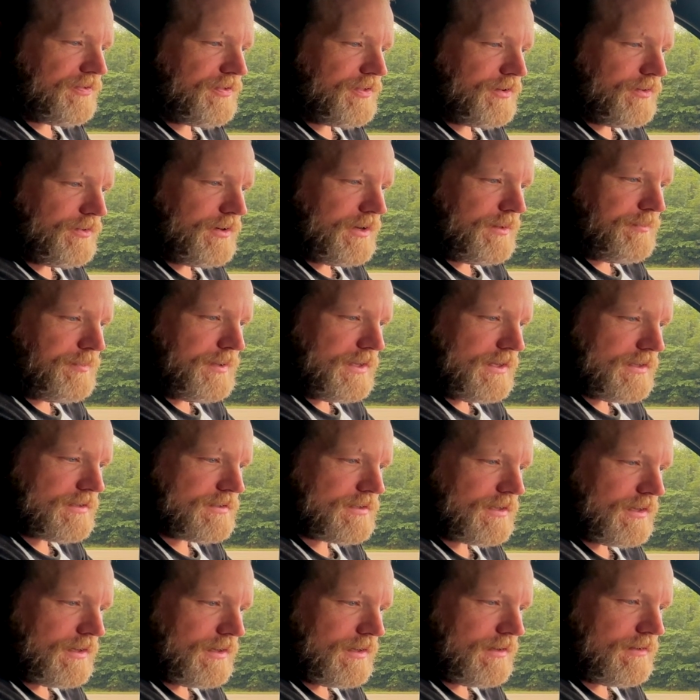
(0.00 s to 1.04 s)
30
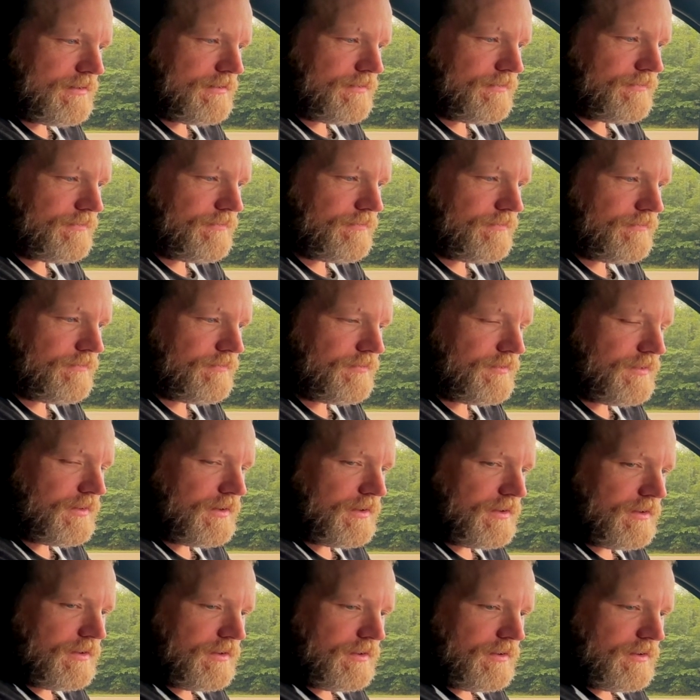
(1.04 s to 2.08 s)
psi.
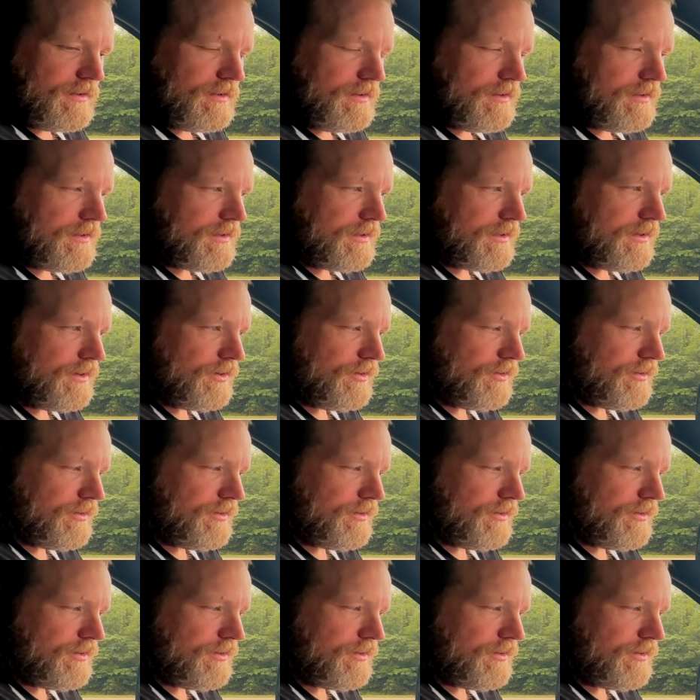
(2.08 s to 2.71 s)
You